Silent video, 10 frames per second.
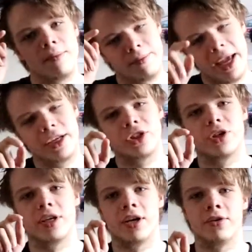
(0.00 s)
make
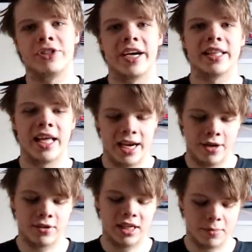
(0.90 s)
sure to go check that
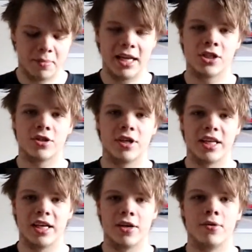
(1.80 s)
out, and make sure
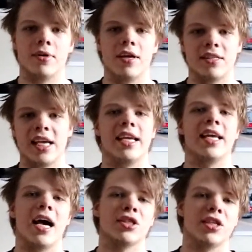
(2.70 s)
to take
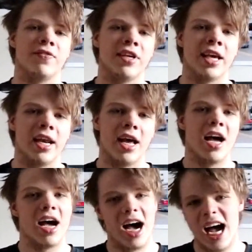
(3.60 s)
action if you can.
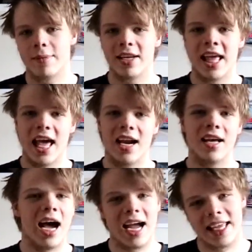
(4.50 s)
I'm in
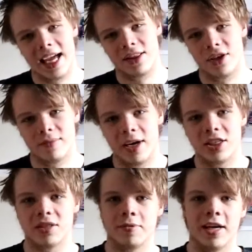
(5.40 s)
Canada, I can't do
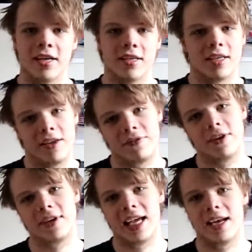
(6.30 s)
much, but if
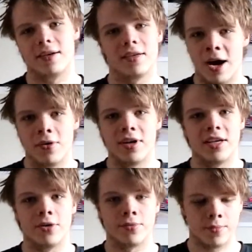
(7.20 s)
you can, power to
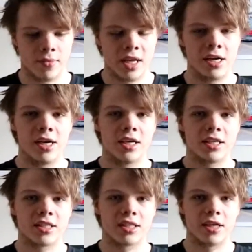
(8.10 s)
you.
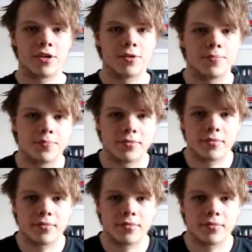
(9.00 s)
So